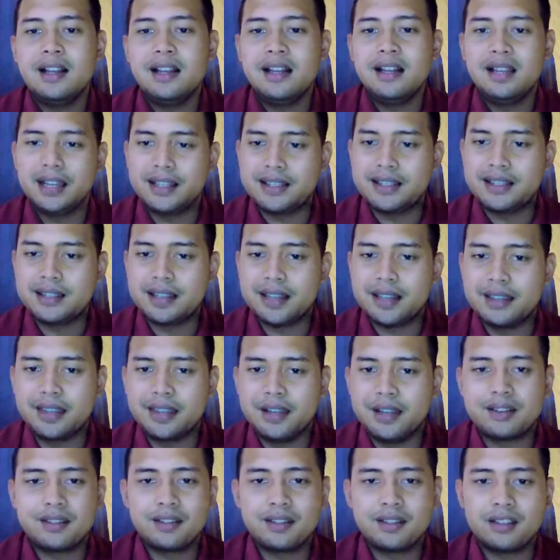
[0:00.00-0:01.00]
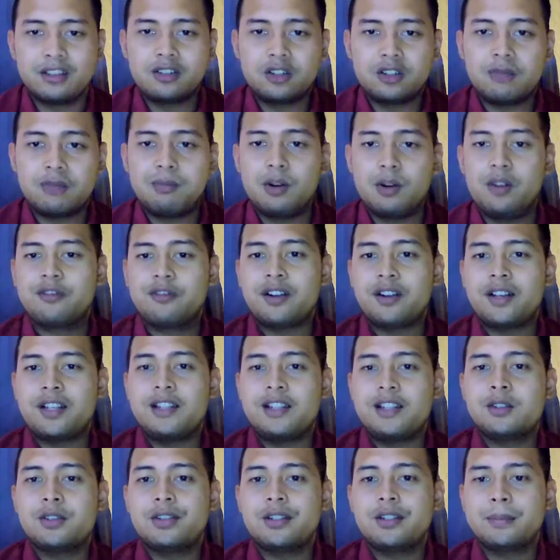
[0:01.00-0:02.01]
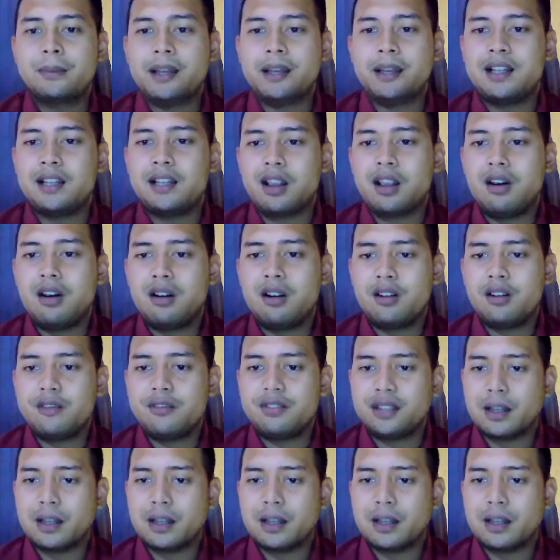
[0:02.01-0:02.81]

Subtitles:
let's say there's a group of friends who spend a lot of